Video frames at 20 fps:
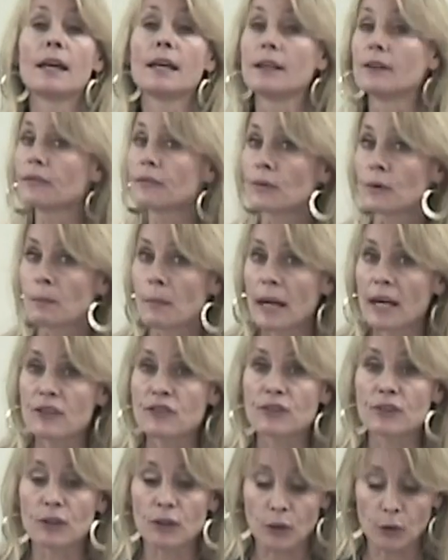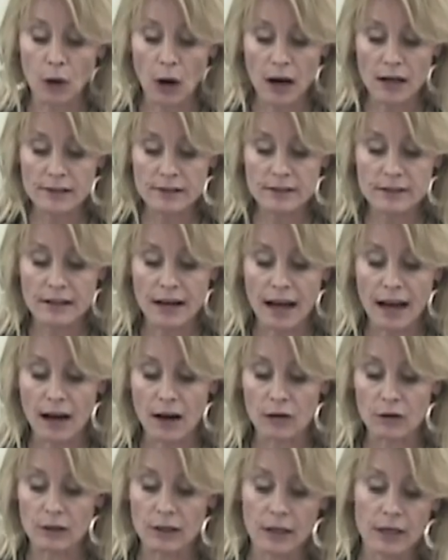information crossed
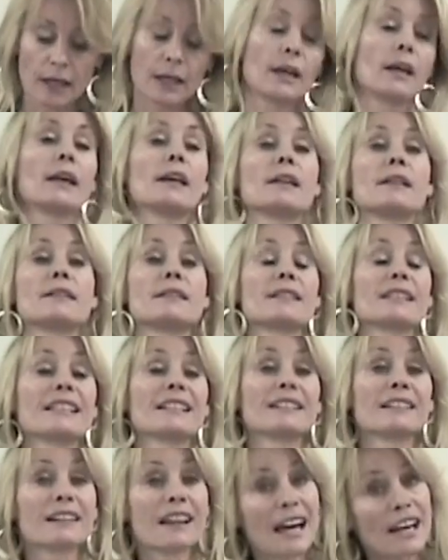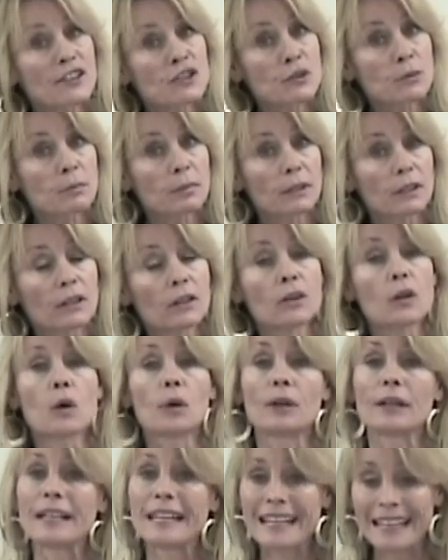out, is illegible
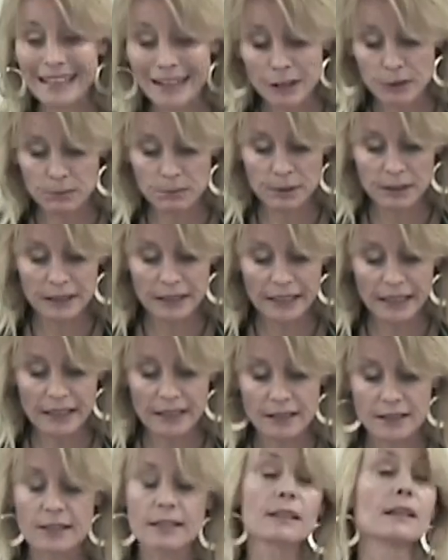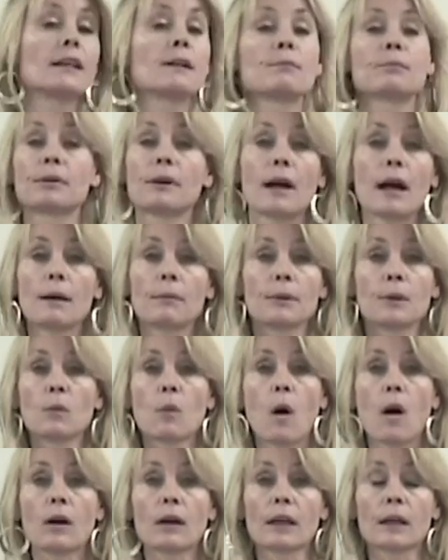or incomplete, it probably
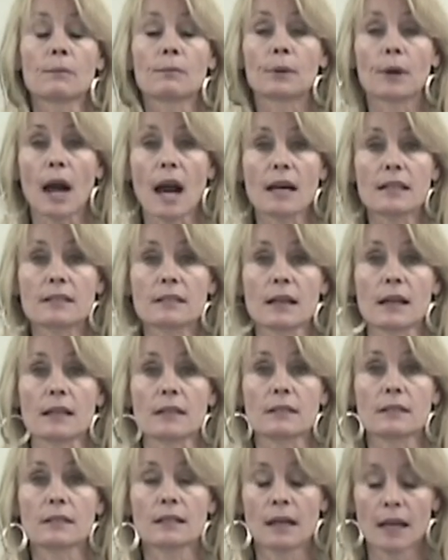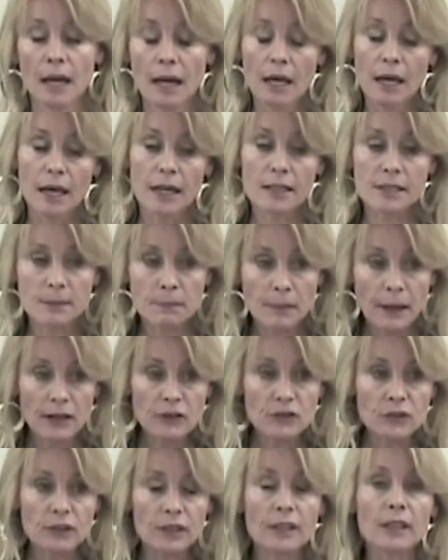won't get processed.
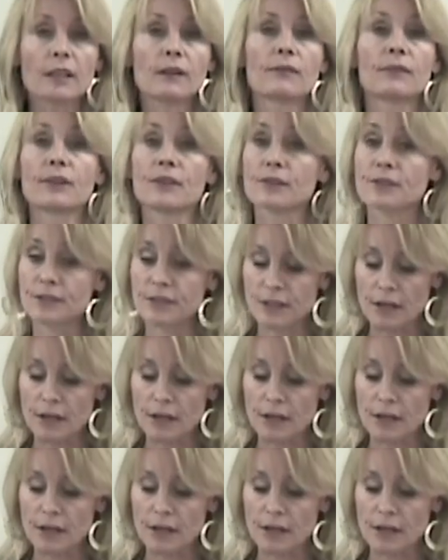Especially if there's